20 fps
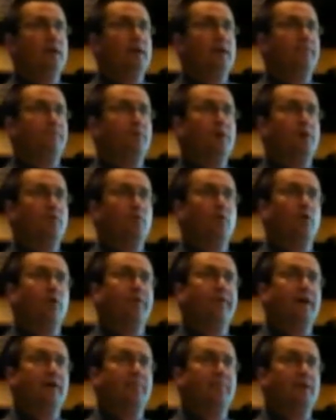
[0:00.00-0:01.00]
If we had
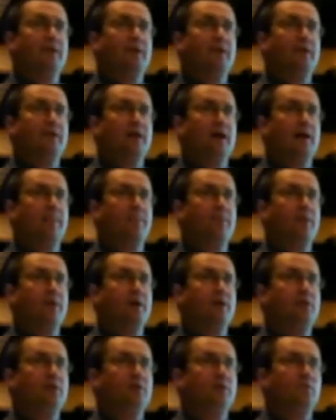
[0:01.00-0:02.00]
rolled that money into
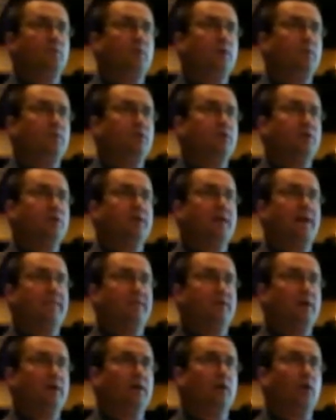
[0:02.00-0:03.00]
operations, we would just have
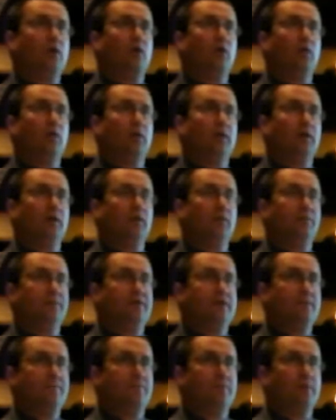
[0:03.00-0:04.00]
dug our hole a little
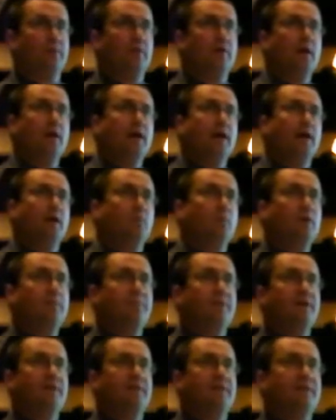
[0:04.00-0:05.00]
deeper, and we'd
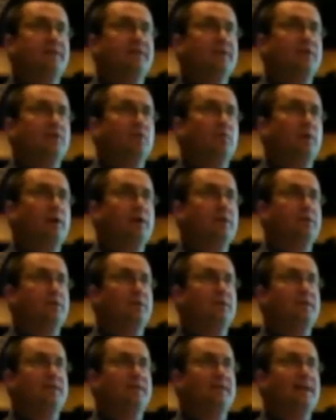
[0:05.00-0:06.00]
be in the situation
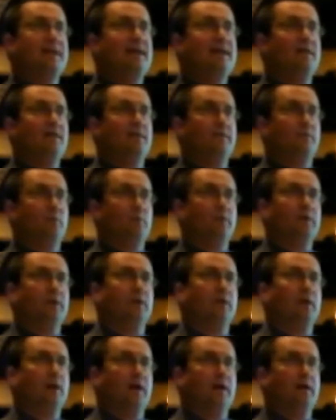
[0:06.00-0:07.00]
that the state of North
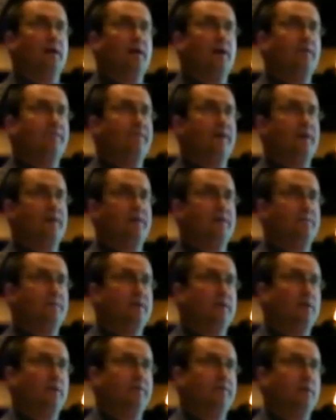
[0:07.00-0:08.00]
Carolina now finds
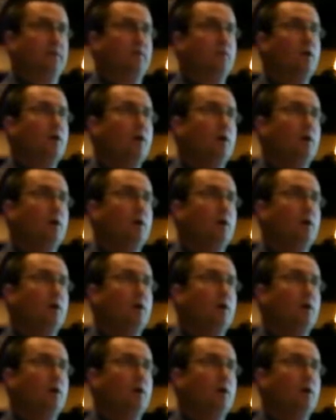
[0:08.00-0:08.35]
themselves in,